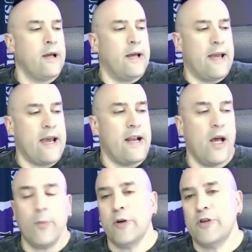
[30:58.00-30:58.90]
and
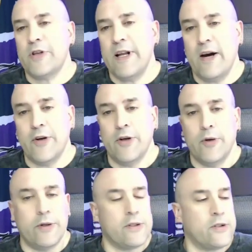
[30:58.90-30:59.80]
help you understand how to do
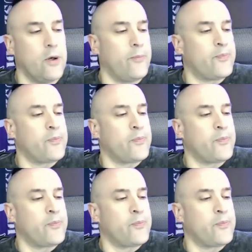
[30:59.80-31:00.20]
it. So